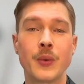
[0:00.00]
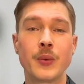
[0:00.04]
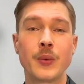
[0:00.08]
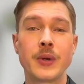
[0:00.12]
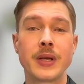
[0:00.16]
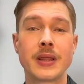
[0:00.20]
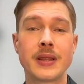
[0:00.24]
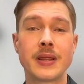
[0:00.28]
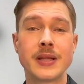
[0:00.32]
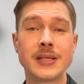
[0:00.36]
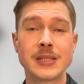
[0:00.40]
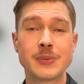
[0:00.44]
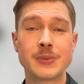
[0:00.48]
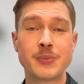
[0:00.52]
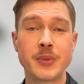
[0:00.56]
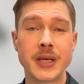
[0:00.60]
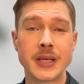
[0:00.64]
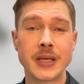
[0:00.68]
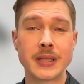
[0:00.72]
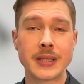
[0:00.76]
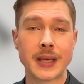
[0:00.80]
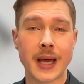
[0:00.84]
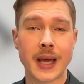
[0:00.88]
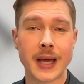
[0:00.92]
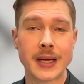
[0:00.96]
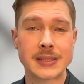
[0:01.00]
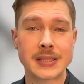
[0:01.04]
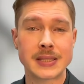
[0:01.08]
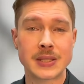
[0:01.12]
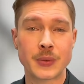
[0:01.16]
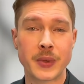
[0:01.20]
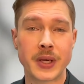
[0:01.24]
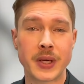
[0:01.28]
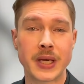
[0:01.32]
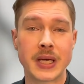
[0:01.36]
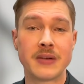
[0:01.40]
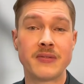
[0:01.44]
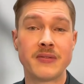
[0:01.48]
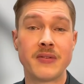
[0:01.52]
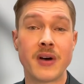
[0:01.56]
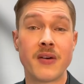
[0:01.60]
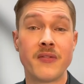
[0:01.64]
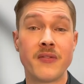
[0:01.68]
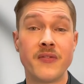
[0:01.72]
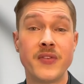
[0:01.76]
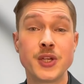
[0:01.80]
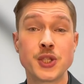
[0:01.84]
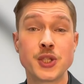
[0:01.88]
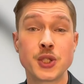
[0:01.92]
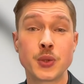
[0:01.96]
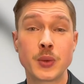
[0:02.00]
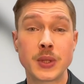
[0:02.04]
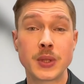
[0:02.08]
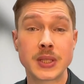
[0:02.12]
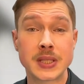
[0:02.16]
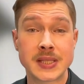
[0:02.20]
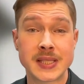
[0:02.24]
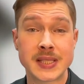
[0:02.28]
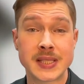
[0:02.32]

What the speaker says: With this being the case, we give a visual